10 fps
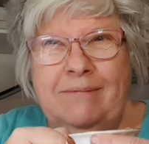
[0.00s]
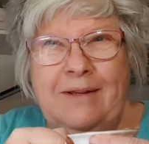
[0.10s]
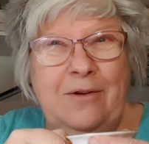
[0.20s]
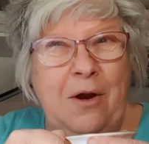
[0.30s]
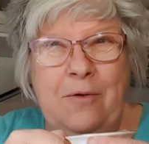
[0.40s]

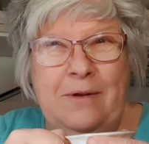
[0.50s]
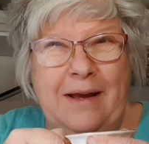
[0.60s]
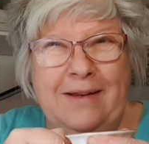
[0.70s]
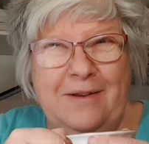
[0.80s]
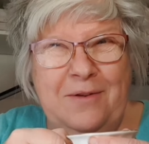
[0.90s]
Is
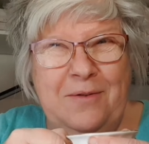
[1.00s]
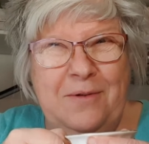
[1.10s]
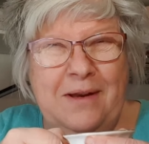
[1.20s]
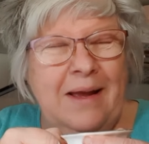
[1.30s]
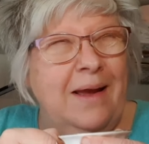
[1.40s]
GoDaddy
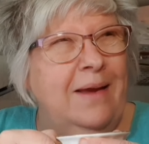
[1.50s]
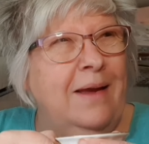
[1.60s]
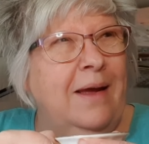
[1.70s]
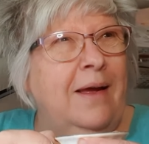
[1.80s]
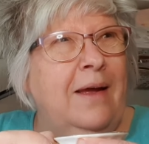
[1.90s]
UK?
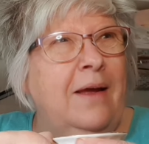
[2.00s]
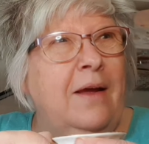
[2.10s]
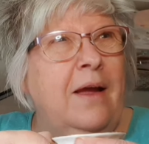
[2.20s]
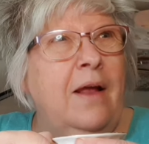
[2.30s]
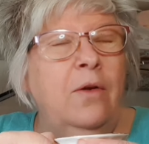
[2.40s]

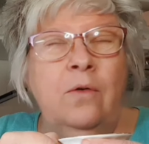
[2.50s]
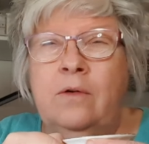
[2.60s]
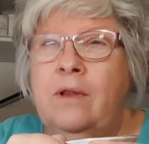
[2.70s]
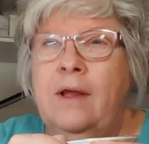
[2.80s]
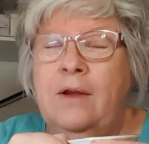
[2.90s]
It looks
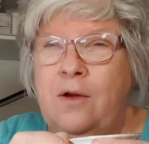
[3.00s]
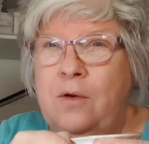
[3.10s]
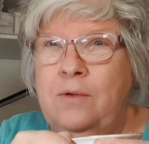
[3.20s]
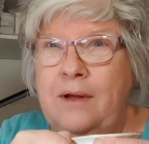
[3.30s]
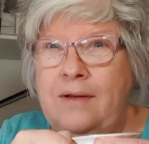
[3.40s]
like
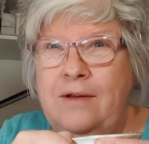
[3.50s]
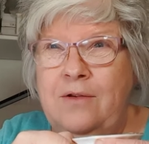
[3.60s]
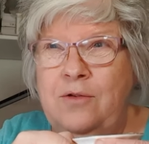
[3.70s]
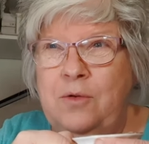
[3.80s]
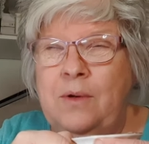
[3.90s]
GoDaddy is
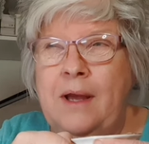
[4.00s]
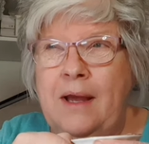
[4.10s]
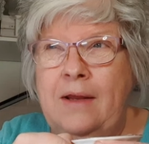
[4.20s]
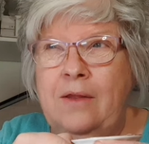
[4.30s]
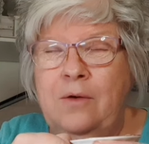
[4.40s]
UK,
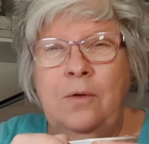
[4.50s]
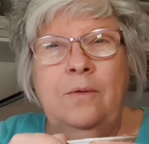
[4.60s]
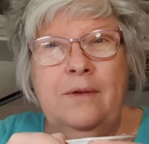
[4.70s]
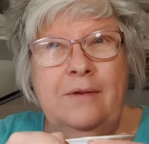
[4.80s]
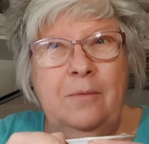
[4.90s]
and I thought, oh,
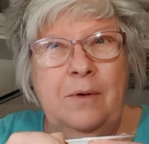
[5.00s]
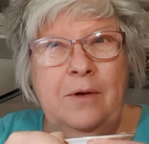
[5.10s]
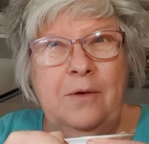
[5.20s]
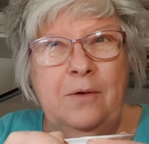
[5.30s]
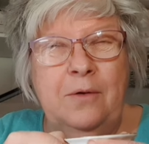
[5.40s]
this will be
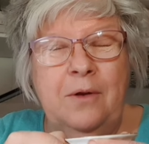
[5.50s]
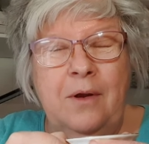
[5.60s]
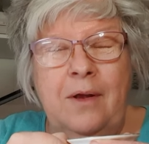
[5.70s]
good.